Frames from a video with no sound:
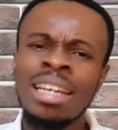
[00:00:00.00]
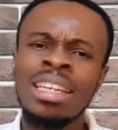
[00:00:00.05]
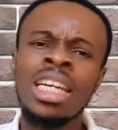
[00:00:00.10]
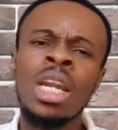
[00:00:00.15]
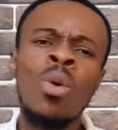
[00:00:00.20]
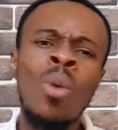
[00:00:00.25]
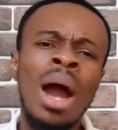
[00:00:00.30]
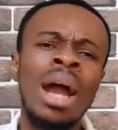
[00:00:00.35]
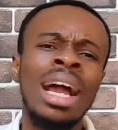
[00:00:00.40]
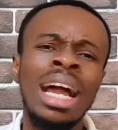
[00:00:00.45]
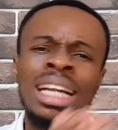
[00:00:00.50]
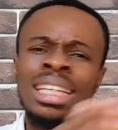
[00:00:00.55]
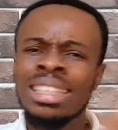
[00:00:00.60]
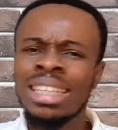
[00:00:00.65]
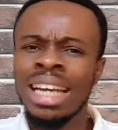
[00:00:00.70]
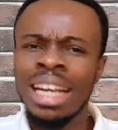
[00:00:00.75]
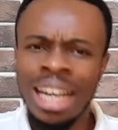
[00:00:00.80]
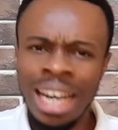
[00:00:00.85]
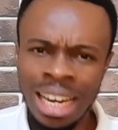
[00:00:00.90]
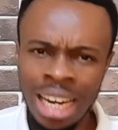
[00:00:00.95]
Now I catch
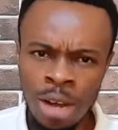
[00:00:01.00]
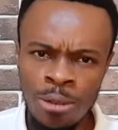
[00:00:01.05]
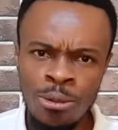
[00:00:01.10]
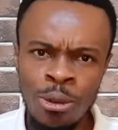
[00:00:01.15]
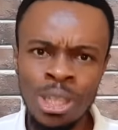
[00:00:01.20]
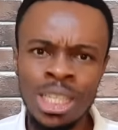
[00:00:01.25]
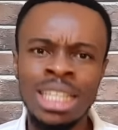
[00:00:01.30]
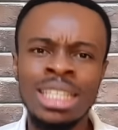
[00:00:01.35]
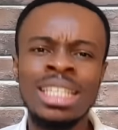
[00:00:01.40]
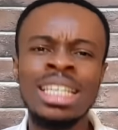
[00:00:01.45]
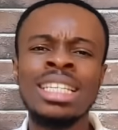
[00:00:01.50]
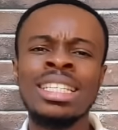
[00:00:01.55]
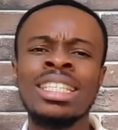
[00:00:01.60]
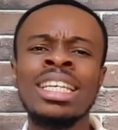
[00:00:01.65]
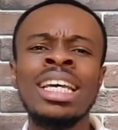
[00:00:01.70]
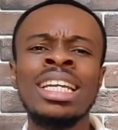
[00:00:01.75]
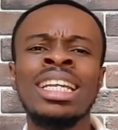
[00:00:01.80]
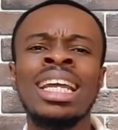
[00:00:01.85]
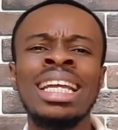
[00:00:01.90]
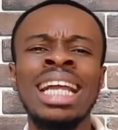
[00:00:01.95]
Ghana for
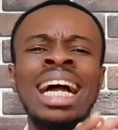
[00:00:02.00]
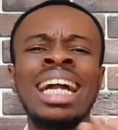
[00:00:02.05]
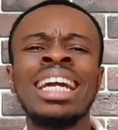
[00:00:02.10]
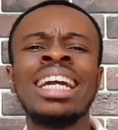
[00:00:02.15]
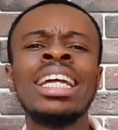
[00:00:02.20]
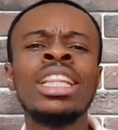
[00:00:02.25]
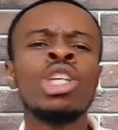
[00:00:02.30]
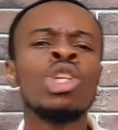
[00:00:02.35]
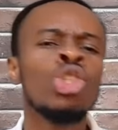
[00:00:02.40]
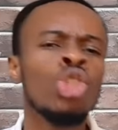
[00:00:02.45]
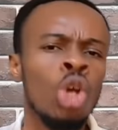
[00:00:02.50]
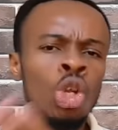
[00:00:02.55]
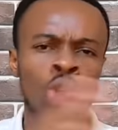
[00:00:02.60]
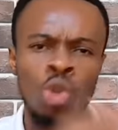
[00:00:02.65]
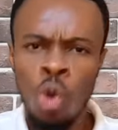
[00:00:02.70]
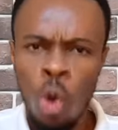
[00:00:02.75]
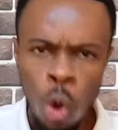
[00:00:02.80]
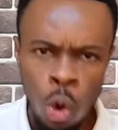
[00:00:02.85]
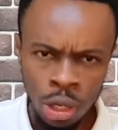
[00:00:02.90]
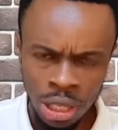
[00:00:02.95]
say they are creating short
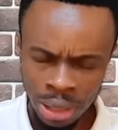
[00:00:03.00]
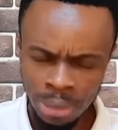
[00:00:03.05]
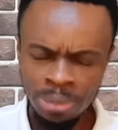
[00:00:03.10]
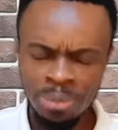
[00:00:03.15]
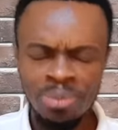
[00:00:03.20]
code.